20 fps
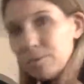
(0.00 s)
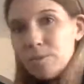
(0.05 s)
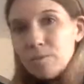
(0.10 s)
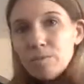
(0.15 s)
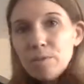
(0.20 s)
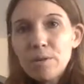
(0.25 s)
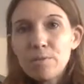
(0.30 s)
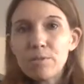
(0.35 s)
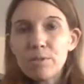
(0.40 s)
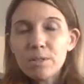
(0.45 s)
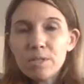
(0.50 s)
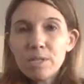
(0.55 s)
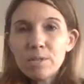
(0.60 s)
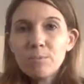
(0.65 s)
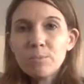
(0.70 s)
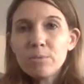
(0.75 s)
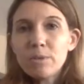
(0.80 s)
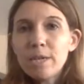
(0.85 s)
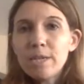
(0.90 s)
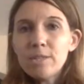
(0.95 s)
you've ever done
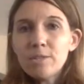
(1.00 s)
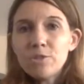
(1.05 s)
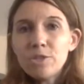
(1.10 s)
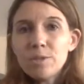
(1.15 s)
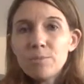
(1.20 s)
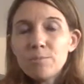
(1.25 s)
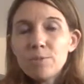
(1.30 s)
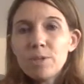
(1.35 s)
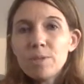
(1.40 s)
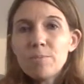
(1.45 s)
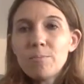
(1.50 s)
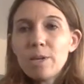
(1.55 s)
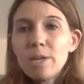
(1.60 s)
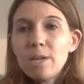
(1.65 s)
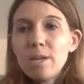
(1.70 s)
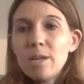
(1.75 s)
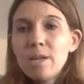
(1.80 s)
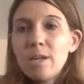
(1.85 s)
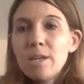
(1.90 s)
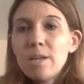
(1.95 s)
brain gym with
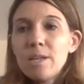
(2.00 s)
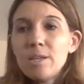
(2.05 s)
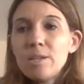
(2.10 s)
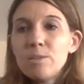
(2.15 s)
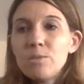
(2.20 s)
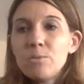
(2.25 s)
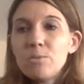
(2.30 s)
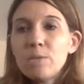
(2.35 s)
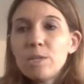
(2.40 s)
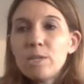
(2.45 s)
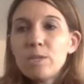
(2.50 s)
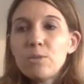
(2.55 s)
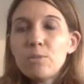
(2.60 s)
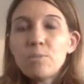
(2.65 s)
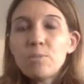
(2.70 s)
me, is when you